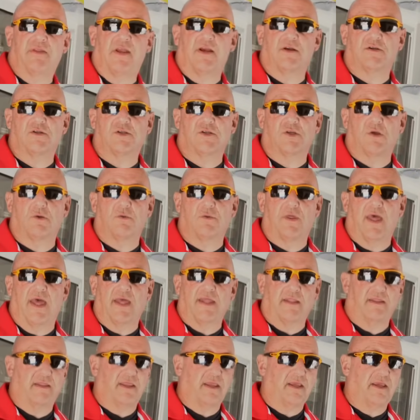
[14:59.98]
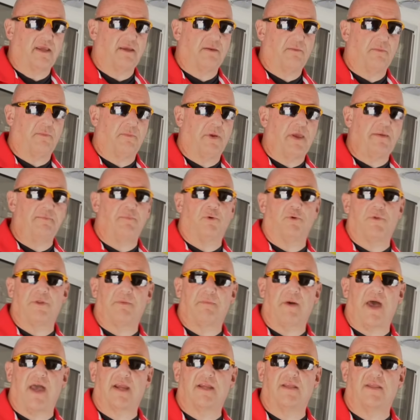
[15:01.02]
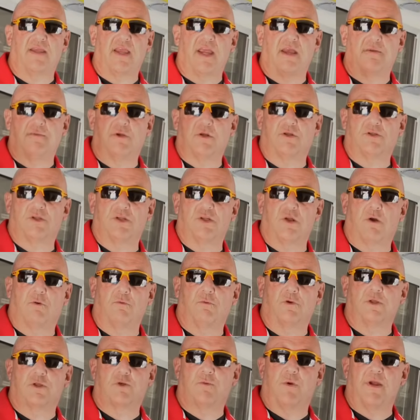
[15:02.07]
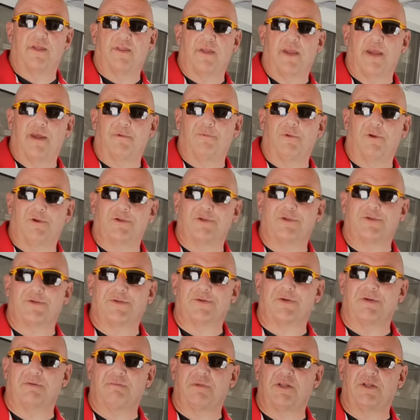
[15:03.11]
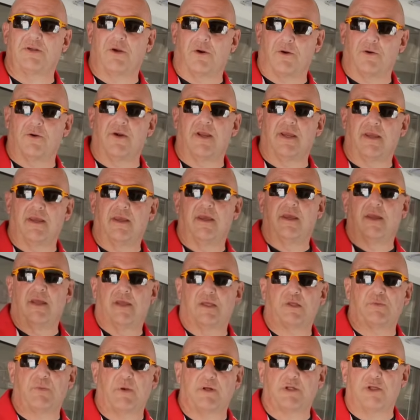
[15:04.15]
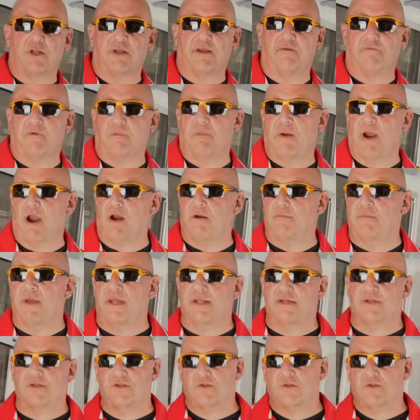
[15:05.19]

there, so that the people in the back of the ambulance know which way the ambulance is going to be turning, especially if a paramedic's